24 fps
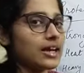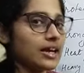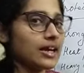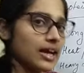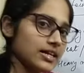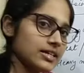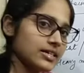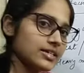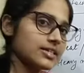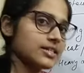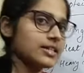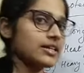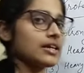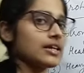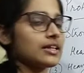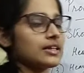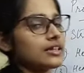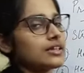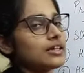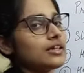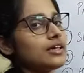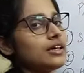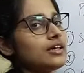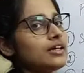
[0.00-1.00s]
hence
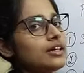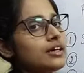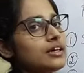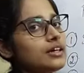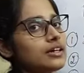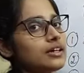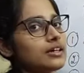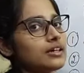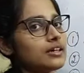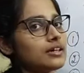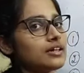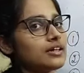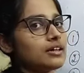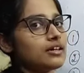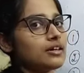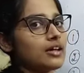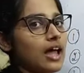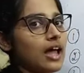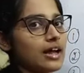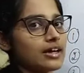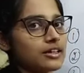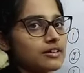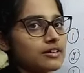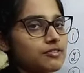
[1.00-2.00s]
the
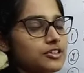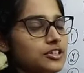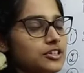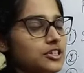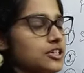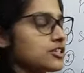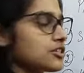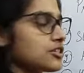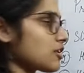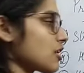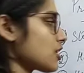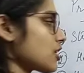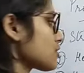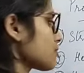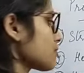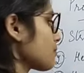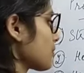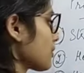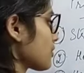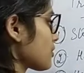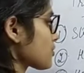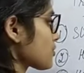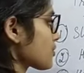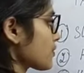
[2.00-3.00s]
activity is lost
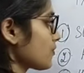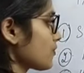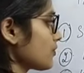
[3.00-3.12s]
because